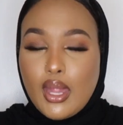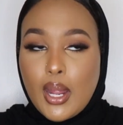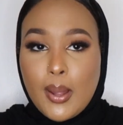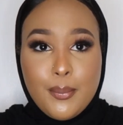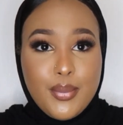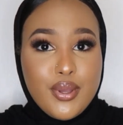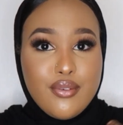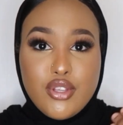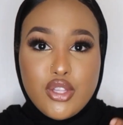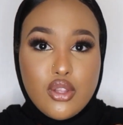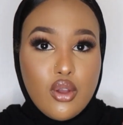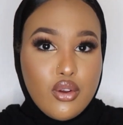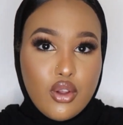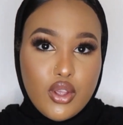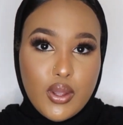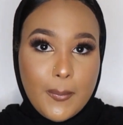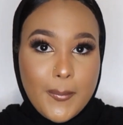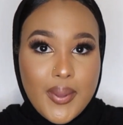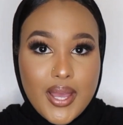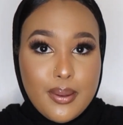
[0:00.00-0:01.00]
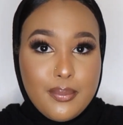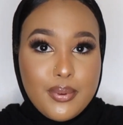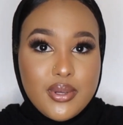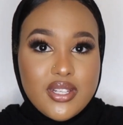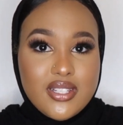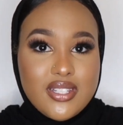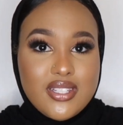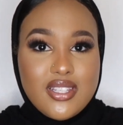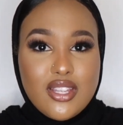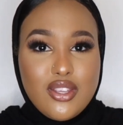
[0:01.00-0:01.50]
but if you don't know your
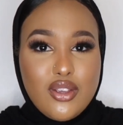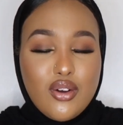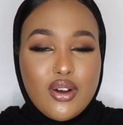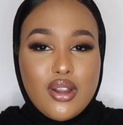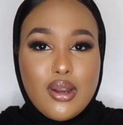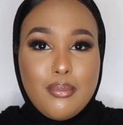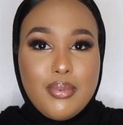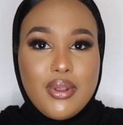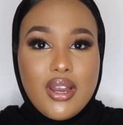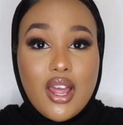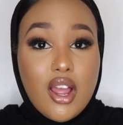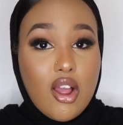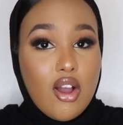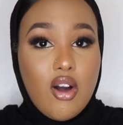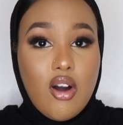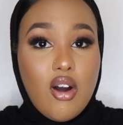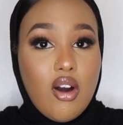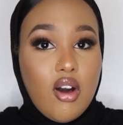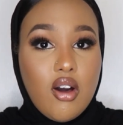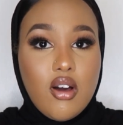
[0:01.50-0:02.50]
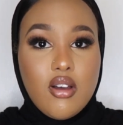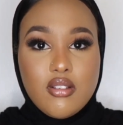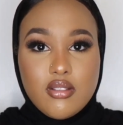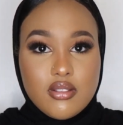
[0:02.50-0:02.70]
purpose, then you're going to be like, oh,